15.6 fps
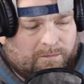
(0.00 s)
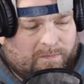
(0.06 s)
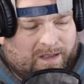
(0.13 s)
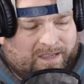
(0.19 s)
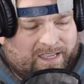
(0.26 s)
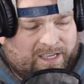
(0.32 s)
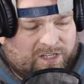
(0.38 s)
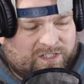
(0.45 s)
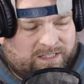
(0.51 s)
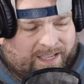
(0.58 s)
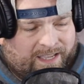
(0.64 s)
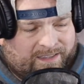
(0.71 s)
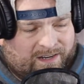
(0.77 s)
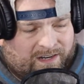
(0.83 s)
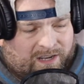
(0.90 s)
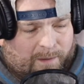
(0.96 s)
Mungia just
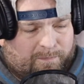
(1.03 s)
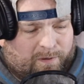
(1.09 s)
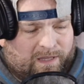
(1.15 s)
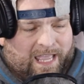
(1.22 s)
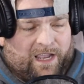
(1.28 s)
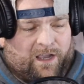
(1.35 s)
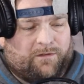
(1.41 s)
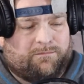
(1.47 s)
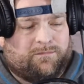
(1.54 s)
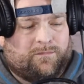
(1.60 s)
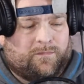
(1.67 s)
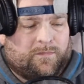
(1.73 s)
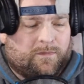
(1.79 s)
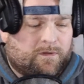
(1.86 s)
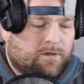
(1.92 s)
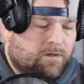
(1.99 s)
landed a couple like
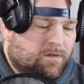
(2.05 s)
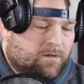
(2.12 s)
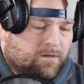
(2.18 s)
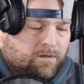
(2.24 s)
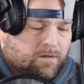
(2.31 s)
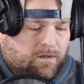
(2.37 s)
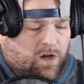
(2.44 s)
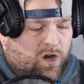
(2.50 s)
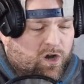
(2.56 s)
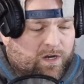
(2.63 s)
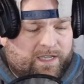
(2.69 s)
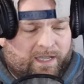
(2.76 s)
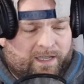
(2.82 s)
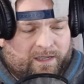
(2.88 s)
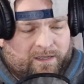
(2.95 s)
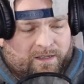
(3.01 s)

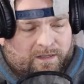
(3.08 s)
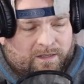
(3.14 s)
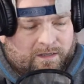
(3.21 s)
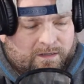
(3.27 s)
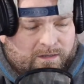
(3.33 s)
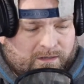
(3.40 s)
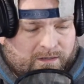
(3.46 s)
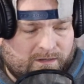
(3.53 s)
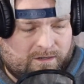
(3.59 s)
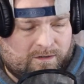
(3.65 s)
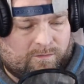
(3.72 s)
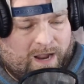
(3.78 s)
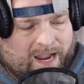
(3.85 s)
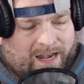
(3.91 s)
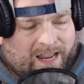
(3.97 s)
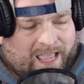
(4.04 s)
hooking
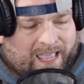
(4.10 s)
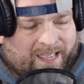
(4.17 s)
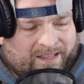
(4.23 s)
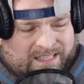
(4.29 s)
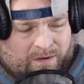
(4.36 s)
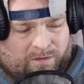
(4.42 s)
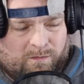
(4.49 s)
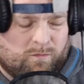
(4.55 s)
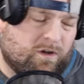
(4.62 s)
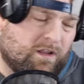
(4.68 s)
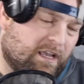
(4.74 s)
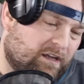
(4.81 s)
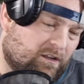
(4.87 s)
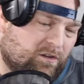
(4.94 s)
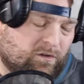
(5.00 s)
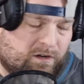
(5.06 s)
right hands that were more
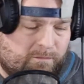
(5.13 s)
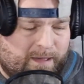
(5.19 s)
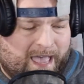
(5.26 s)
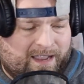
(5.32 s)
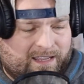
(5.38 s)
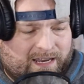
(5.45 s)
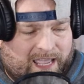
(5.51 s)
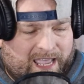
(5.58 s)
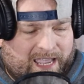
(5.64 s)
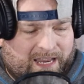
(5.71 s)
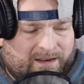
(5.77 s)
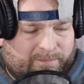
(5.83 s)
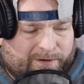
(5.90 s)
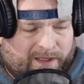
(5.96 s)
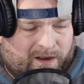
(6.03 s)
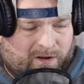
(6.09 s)
like along the back of the
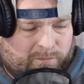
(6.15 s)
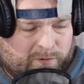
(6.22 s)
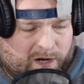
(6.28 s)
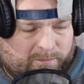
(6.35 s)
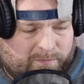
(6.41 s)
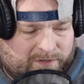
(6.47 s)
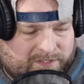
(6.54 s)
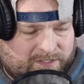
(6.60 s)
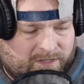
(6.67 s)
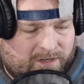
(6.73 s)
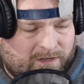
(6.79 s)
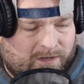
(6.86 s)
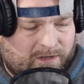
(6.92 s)
head, but not on purpose.